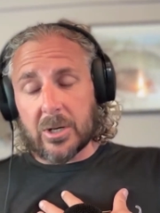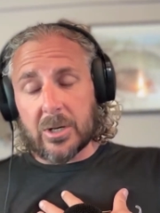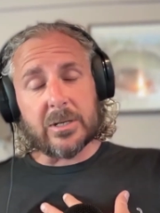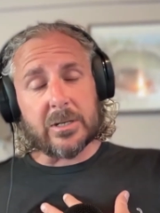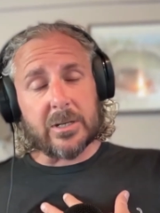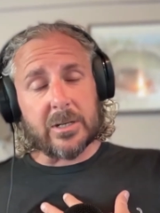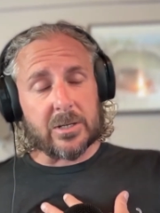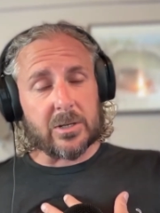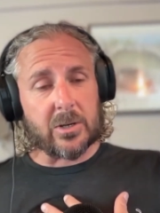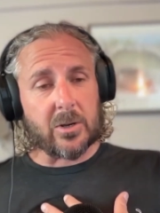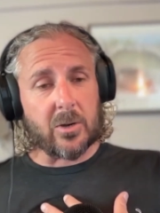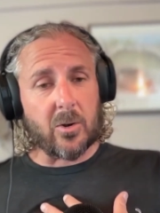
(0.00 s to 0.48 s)

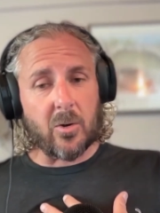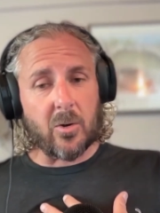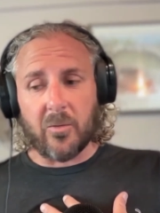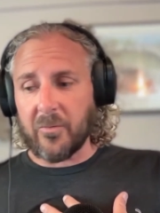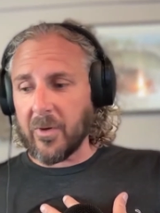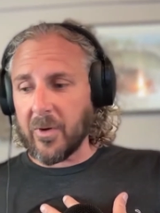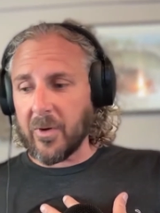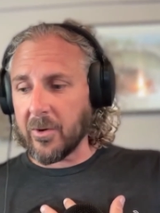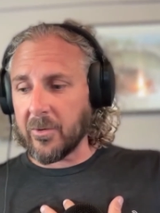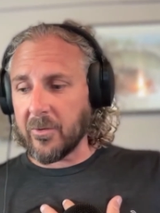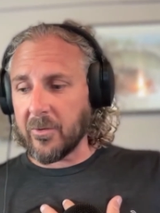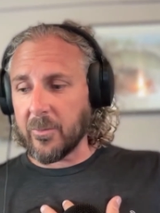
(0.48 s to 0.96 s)
as a
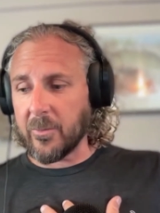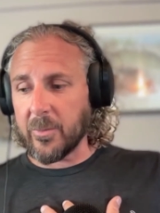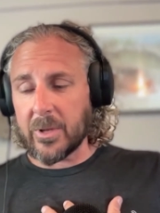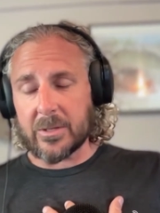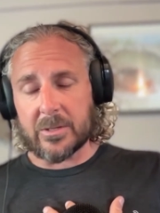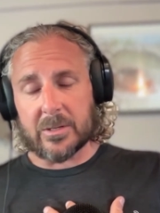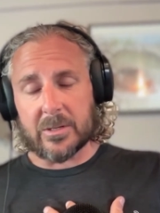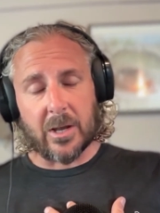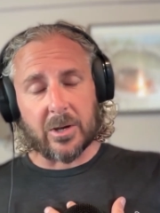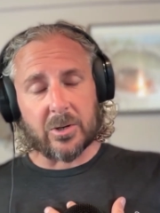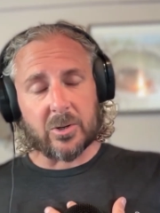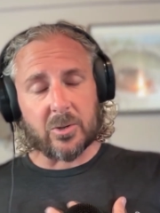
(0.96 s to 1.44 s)
co-founder of
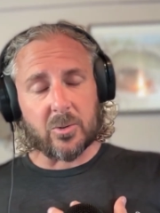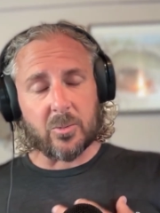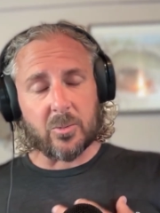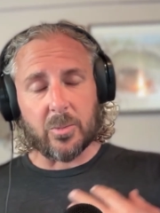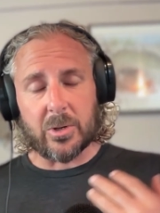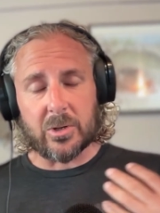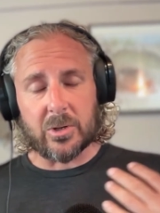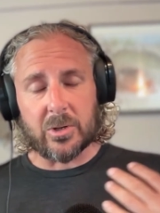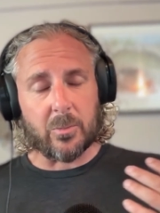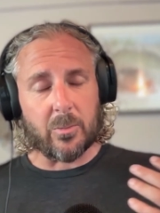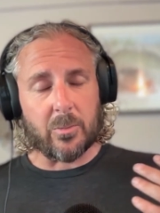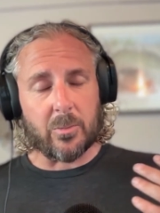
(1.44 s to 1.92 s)
Men's
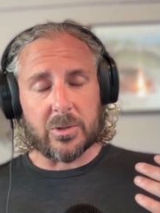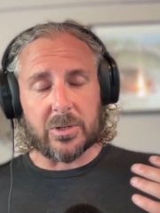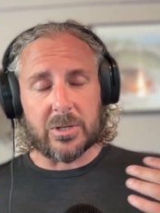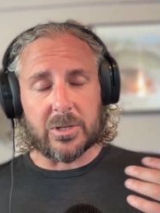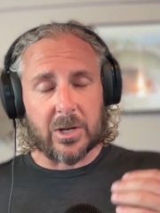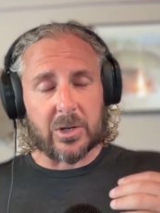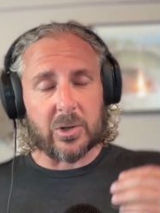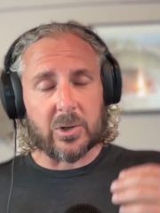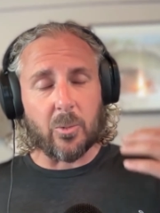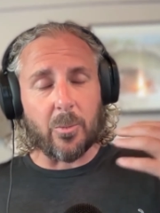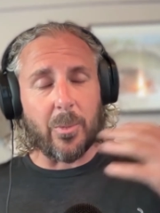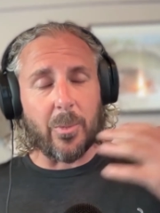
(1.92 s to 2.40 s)

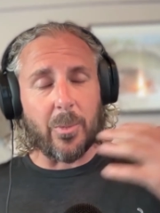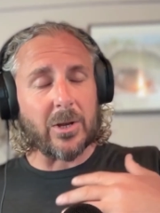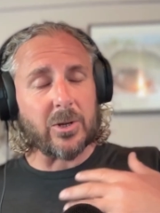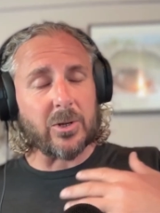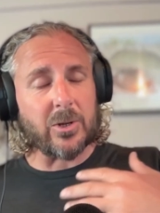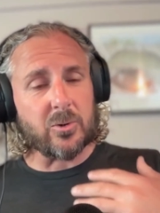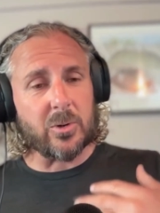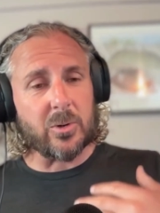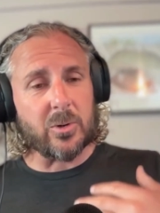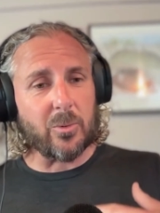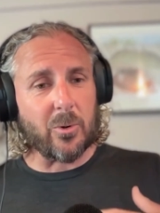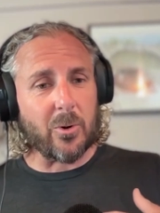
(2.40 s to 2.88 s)
Sexual
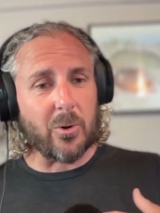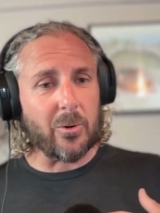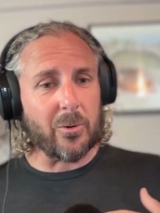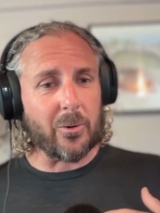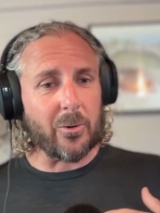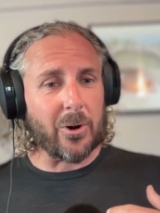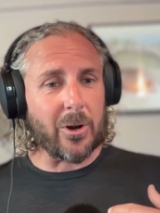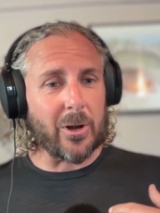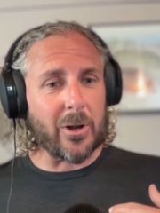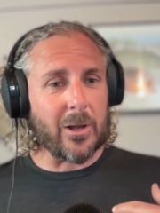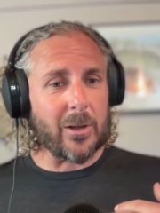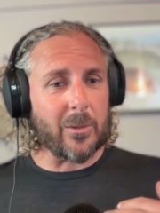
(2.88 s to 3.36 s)
Mastery
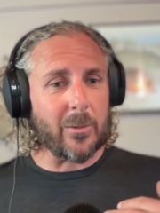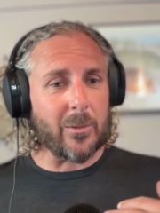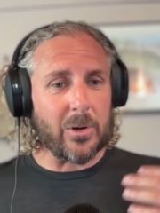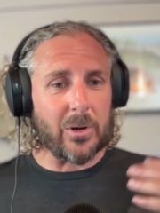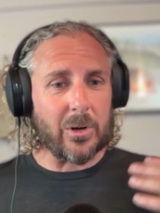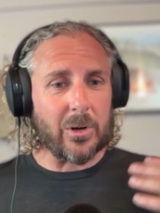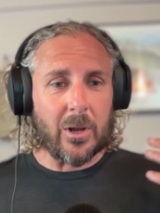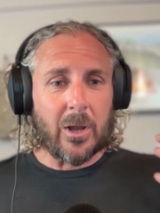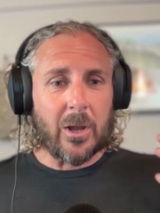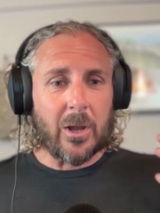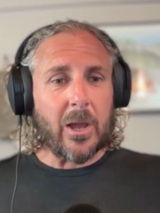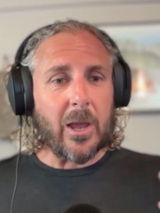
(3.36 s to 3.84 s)
Program
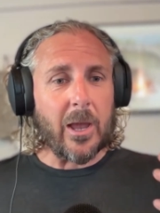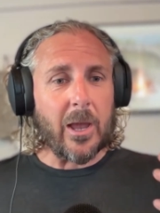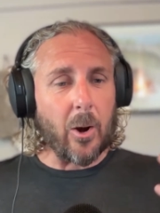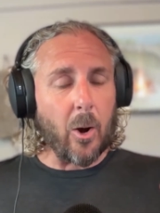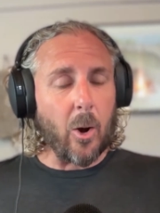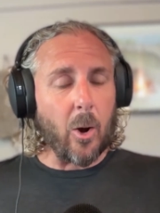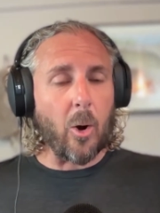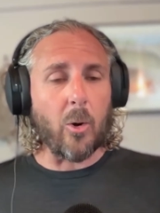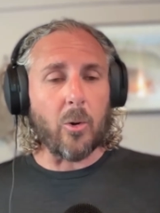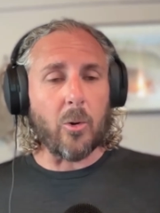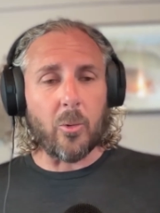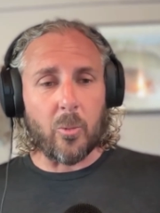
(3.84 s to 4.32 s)
and
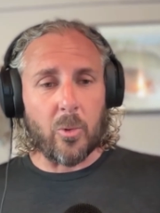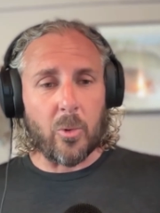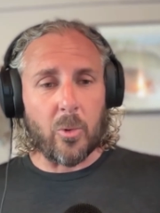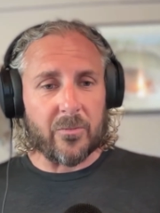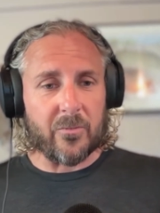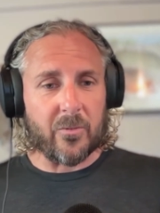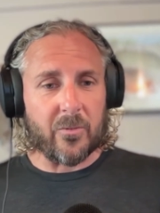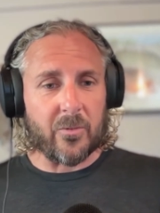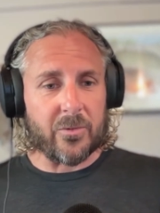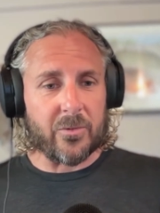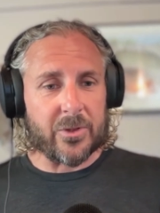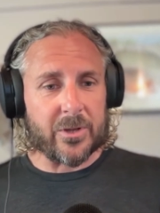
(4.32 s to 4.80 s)
all the
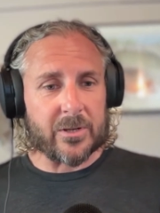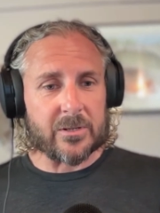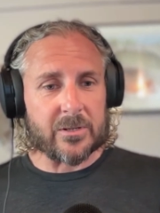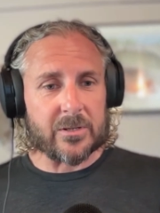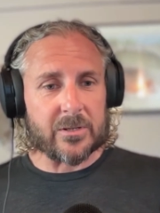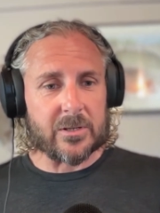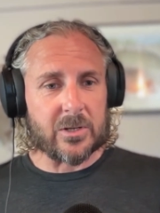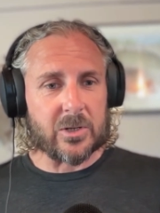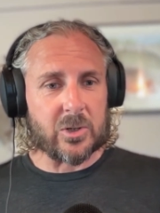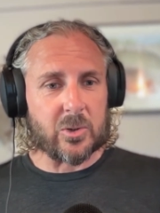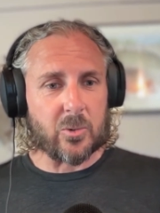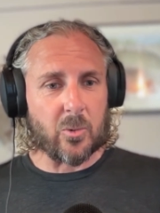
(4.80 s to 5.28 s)
wonderful things
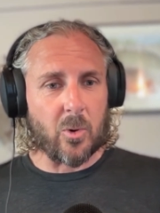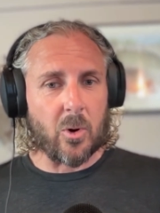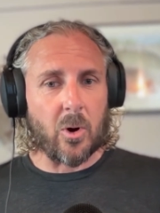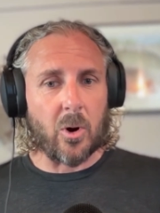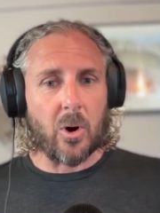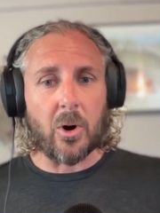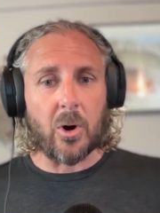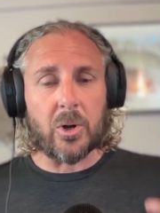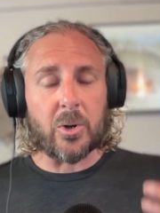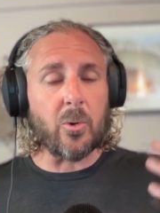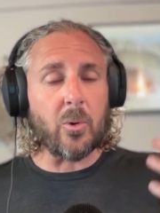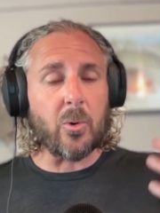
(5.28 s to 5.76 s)
that you
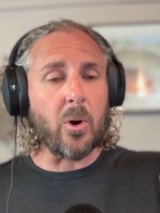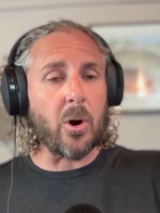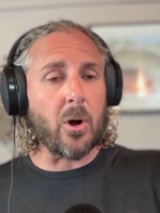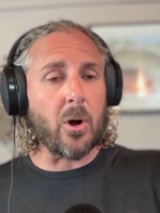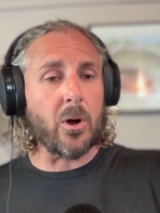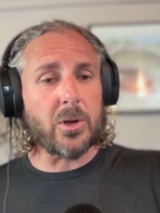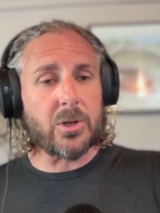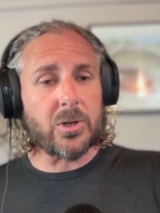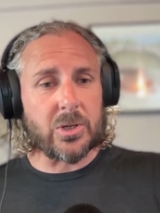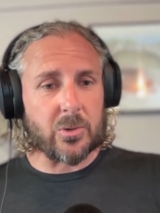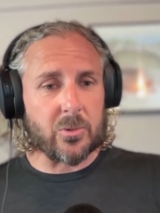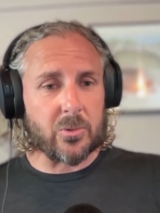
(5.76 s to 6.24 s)
are. You are
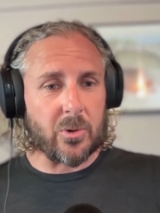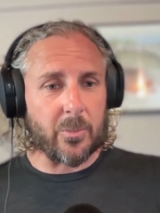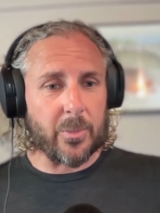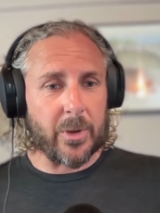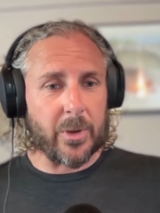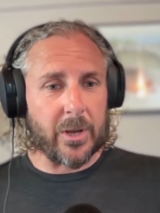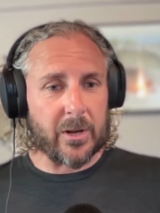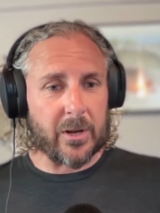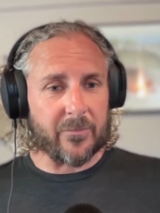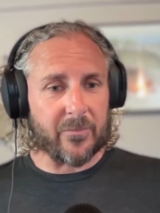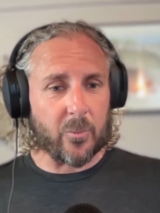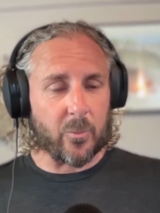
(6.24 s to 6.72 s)
also a
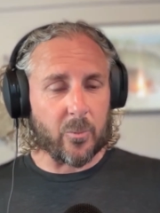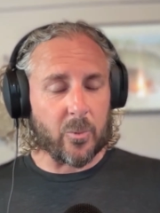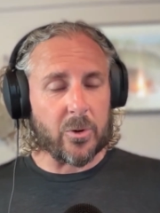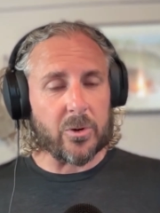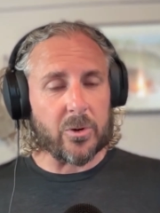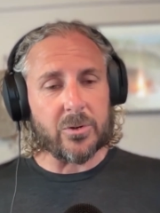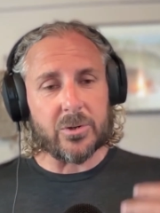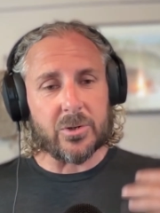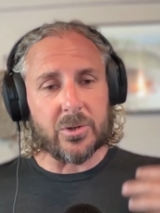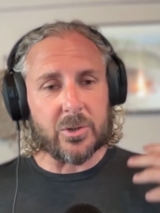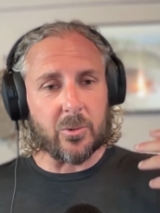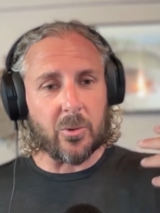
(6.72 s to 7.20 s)
man of the
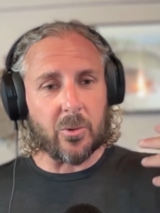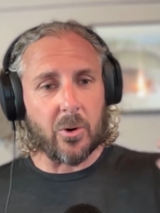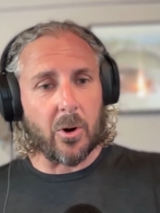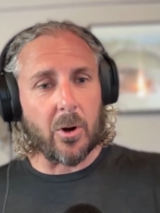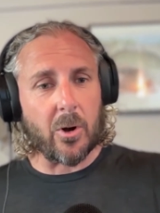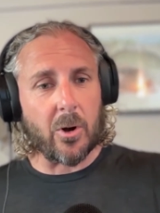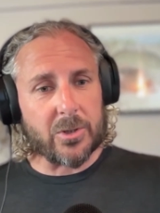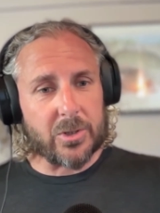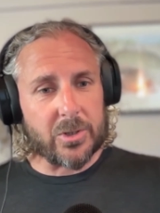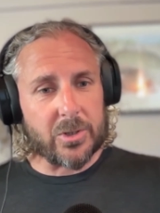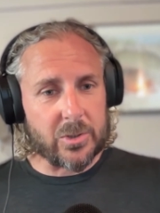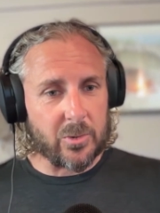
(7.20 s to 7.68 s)
woods. You are
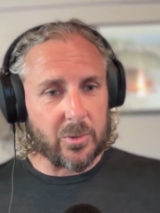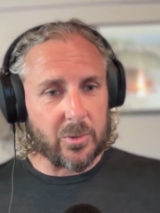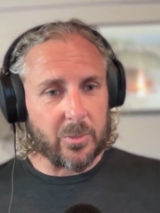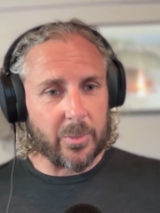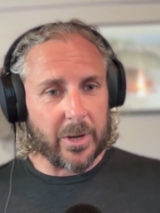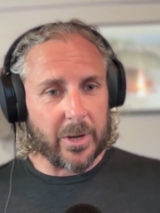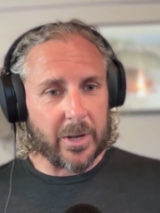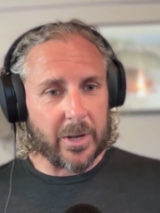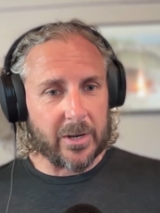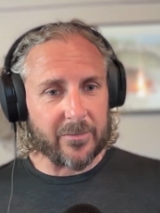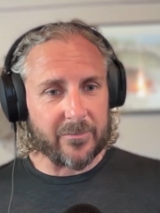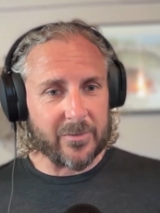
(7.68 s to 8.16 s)
also a
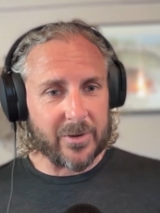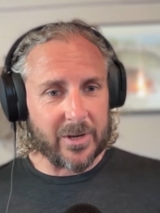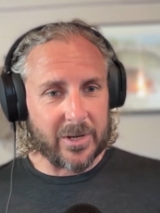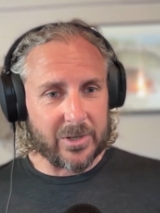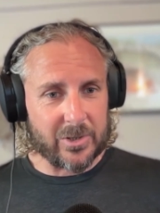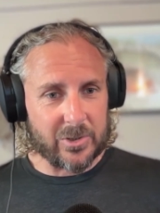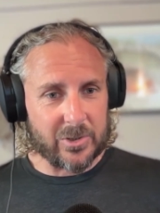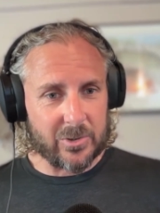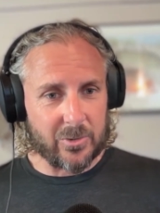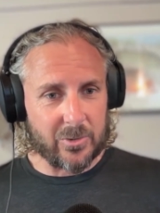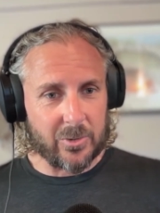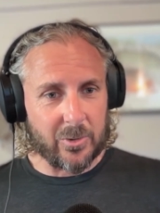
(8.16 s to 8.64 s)
man of nature.